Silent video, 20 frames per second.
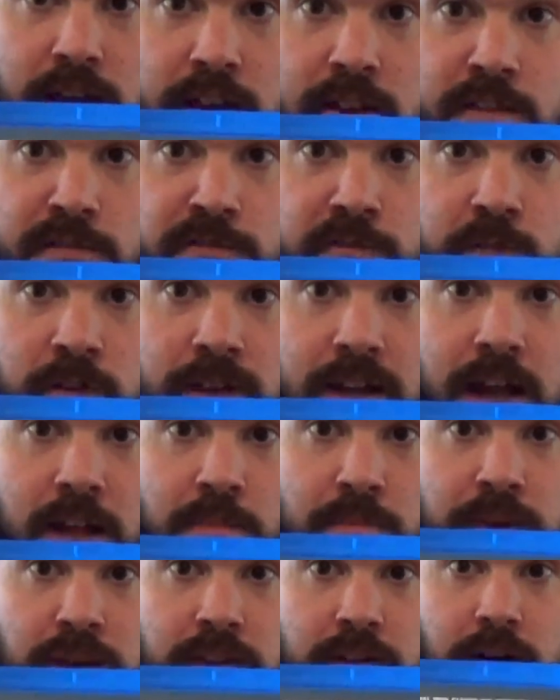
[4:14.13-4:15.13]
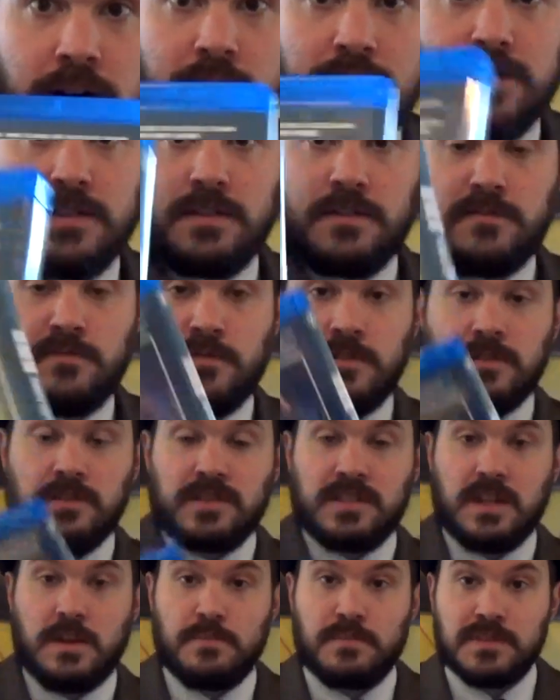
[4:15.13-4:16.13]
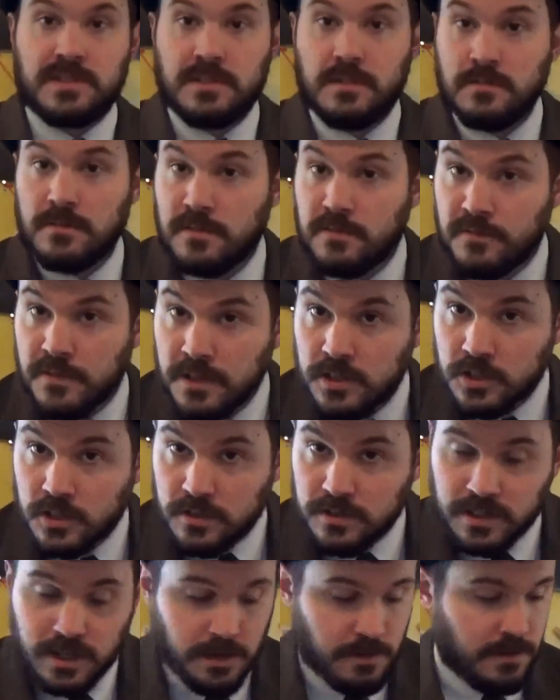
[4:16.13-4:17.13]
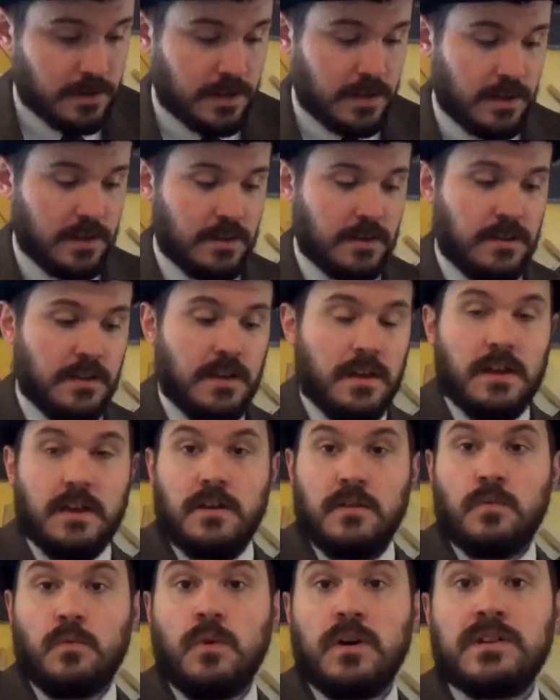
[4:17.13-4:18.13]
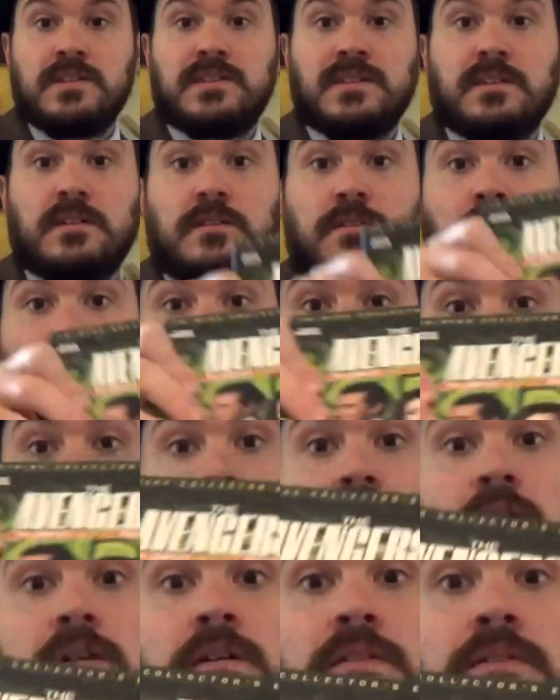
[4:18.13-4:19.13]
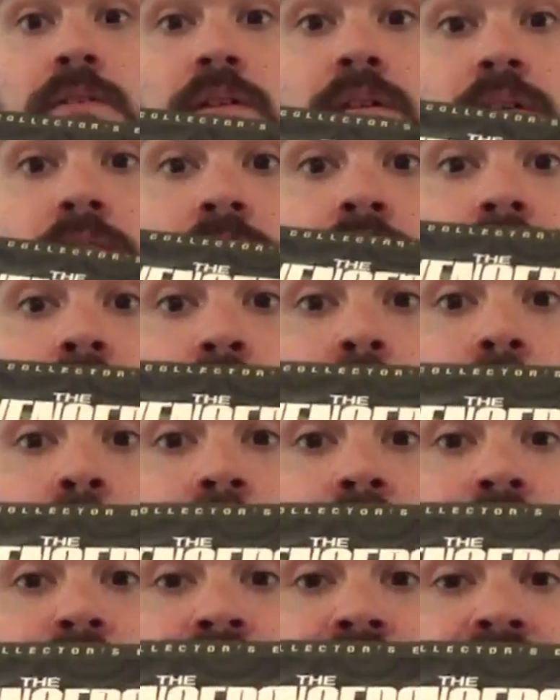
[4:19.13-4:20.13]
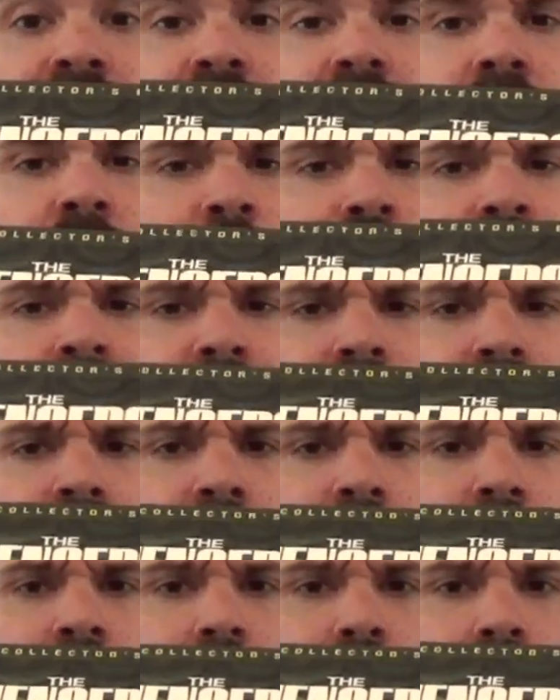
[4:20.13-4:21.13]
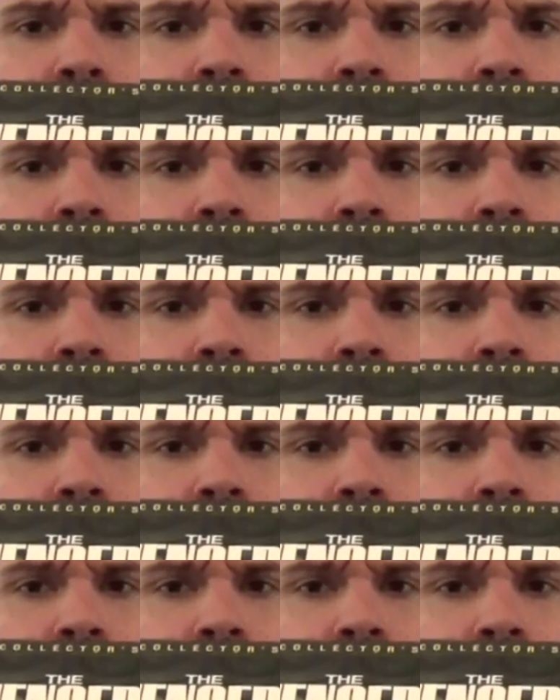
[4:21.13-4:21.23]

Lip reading: The Forget-Me-Not, the first episode to feature Tara King, was included on the Emma Peel set. I think every Emma